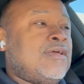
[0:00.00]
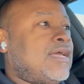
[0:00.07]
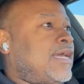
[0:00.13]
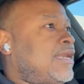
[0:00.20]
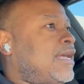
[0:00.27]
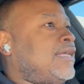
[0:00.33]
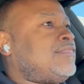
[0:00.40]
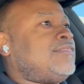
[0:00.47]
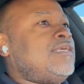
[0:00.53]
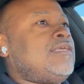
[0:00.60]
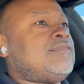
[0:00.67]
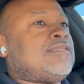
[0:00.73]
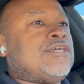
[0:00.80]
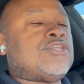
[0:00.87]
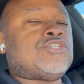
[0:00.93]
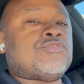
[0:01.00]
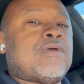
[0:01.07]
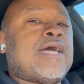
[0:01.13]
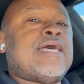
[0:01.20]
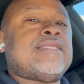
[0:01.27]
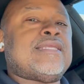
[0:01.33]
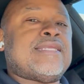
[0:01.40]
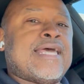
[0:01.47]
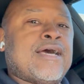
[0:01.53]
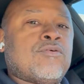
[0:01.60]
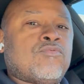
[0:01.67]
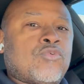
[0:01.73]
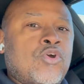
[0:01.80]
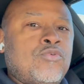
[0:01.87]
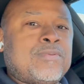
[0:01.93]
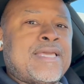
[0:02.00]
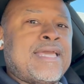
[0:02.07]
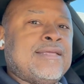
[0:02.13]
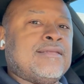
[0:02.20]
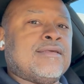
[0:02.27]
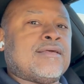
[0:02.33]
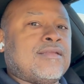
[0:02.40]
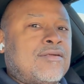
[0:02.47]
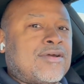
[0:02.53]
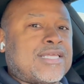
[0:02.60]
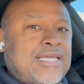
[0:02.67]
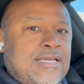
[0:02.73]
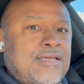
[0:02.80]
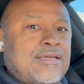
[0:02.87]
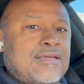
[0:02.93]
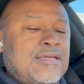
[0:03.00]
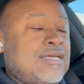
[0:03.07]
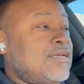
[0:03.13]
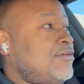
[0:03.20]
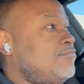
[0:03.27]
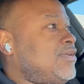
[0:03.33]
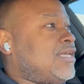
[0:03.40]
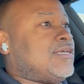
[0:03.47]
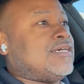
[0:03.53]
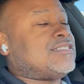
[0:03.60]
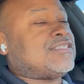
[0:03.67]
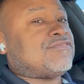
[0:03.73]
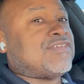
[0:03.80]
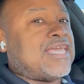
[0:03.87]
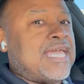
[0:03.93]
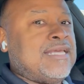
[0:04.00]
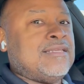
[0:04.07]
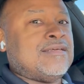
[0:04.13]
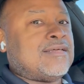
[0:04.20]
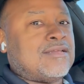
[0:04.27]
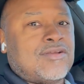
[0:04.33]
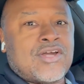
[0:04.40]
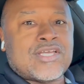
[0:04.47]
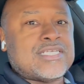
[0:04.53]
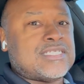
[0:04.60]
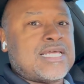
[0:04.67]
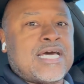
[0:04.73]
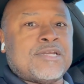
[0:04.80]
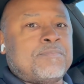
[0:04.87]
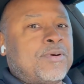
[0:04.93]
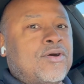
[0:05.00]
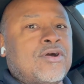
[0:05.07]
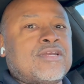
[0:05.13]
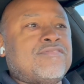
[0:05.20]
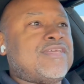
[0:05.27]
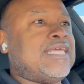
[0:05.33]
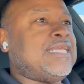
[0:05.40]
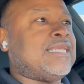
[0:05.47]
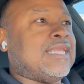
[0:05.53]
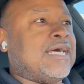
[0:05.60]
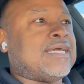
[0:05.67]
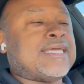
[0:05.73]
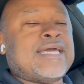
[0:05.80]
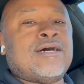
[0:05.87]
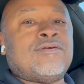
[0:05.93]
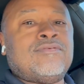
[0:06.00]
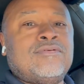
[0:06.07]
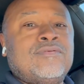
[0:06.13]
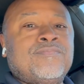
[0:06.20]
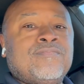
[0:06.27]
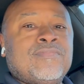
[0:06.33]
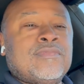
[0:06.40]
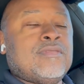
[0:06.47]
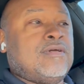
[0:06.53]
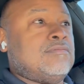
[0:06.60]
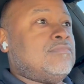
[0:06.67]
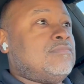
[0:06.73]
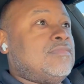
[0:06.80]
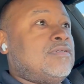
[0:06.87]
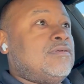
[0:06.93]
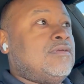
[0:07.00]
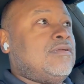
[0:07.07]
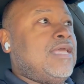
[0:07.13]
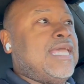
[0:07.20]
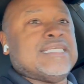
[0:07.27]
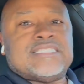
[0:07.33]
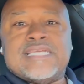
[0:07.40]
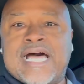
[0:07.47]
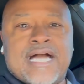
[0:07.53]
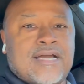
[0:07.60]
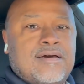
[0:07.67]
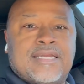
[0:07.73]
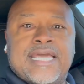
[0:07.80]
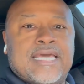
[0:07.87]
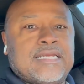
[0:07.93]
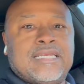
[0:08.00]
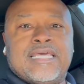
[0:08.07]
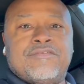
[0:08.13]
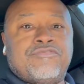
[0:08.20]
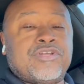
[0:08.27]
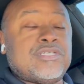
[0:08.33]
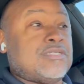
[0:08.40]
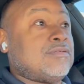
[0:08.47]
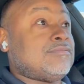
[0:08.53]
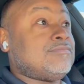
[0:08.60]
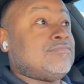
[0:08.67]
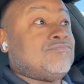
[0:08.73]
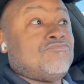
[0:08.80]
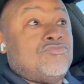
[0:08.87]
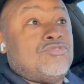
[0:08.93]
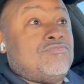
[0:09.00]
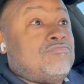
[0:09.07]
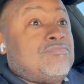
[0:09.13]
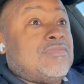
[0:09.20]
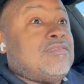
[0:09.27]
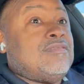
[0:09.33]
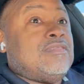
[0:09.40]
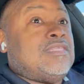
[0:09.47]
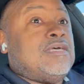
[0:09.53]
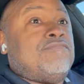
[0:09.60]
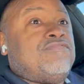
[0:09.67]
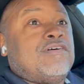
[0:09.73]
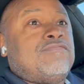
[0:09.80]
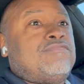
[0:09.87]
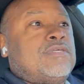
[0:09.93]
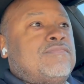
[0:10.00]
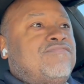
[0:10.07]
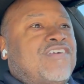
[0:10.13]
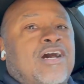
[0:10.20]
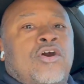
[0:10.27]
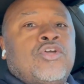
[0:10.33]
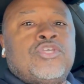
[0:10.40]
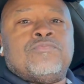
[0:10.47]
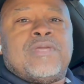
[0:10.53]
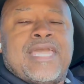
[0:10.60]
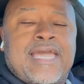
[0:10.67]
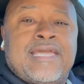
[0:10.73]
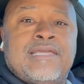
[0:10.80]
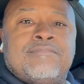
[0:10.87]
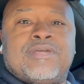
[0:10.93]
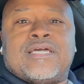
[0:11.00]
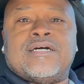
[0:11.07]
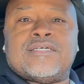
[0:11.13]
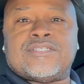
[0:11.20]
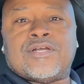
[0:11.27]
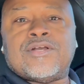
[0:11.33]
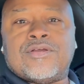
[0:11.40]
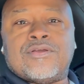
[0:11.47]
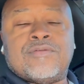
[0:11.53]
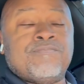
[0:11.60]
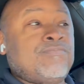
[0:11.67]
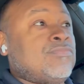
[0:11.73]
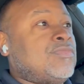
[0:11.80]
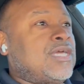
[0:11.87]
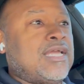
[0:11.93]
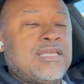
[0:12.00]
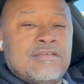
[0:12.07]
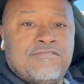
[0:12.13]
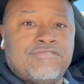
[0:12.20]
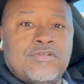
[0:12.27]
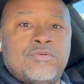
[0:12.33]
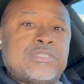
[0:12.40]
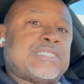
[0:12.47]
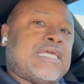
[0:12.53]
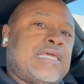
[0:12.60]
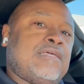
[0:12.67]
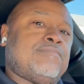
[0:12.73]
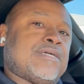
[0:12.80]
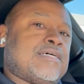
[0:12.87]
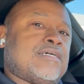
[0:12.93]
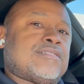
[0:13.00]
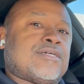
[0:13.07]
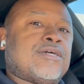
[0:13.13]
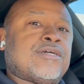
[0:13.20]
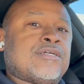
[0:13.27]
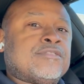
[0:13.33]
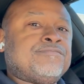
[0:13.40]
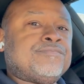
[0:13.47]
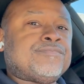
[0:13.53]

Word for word: And I think they're trying to now rope Caitlin Clark in because if Caitlin Clark is not a part of any lockout, it's not going to have the leverage. The, the, the volume came because of her. The influence came because of her.